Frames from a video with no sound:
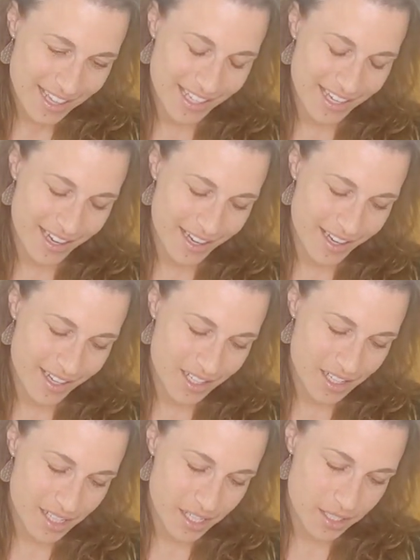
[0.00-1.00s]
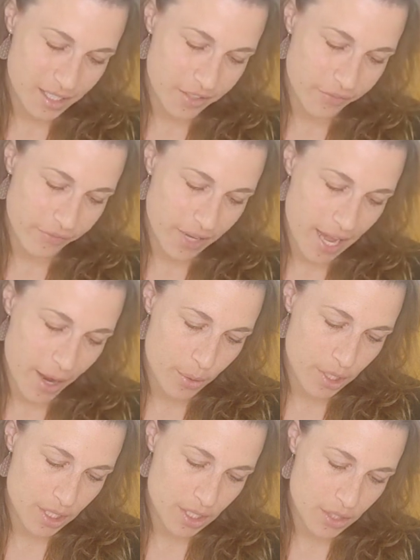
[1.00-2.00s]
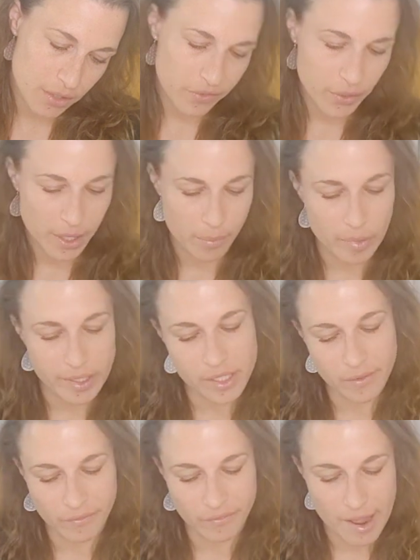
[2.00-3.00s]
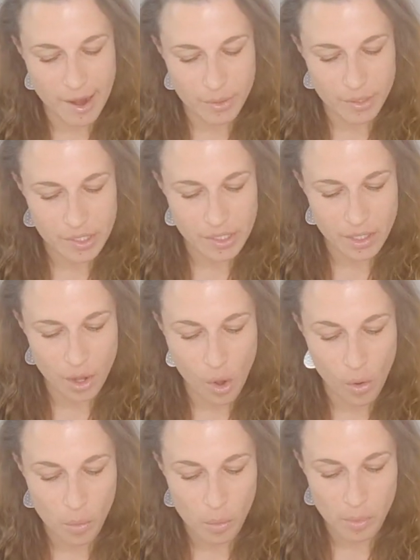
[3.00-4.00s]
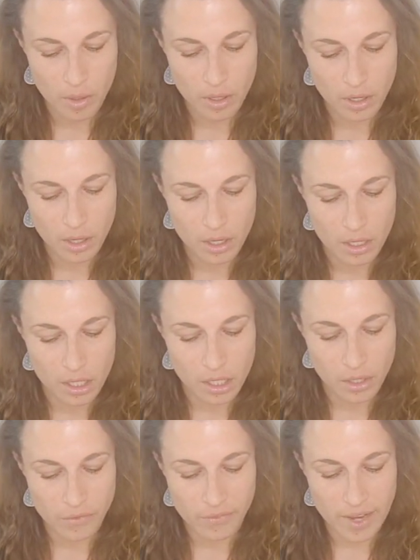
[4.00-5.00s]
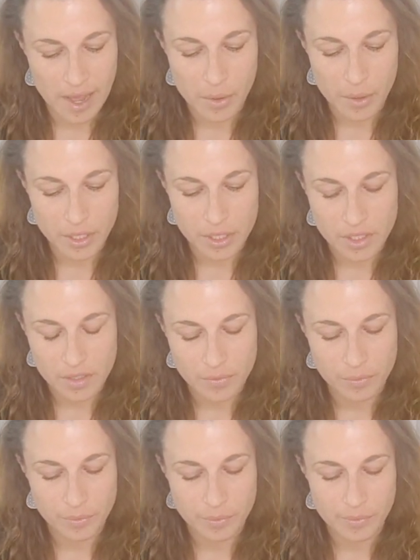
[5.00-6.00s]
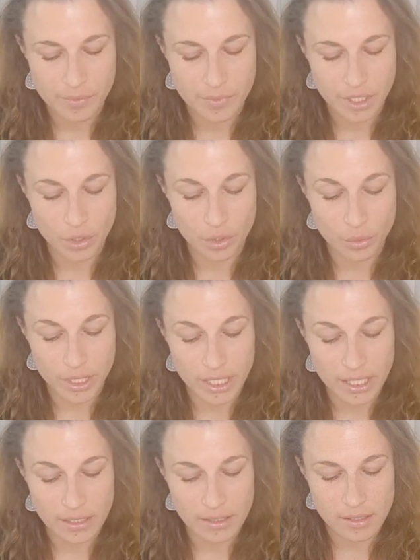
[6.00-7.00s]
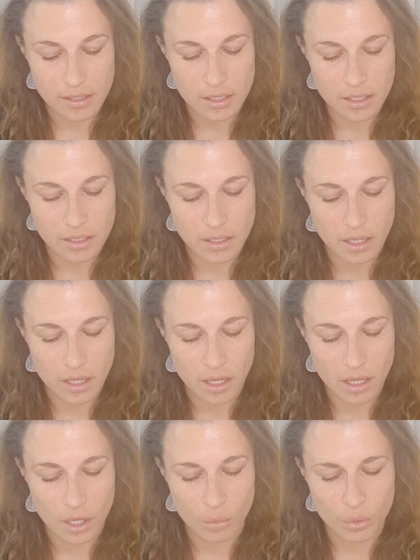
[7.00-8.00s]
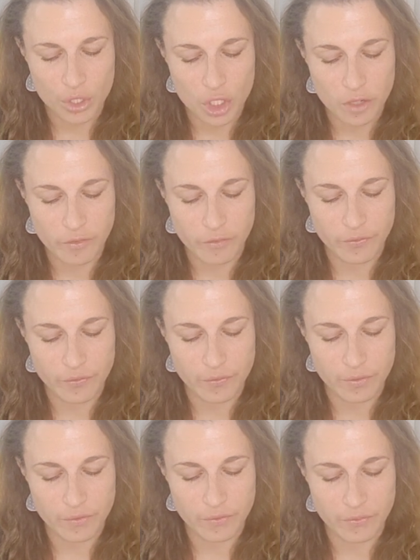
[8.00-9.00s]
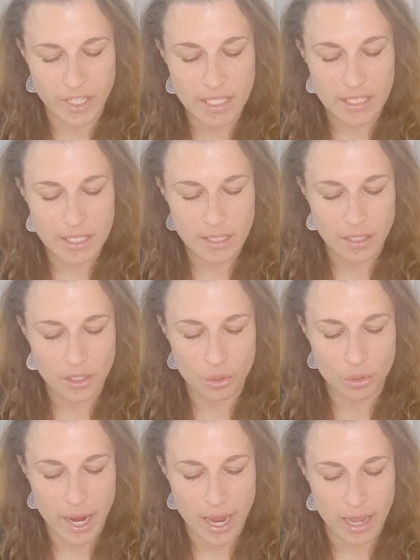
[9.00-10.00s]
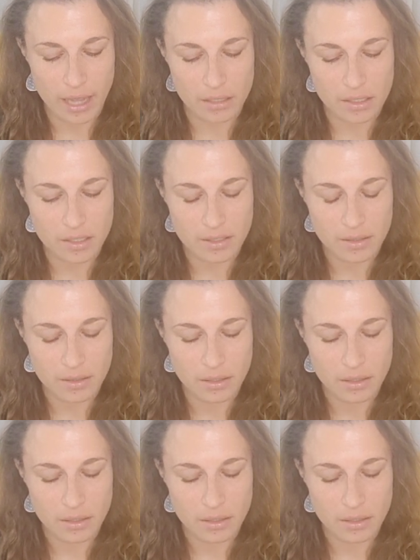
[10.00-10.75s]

yeah, I see flowers, so if you can buy some flowers in the home, new flowers, greens, put your feet in the grass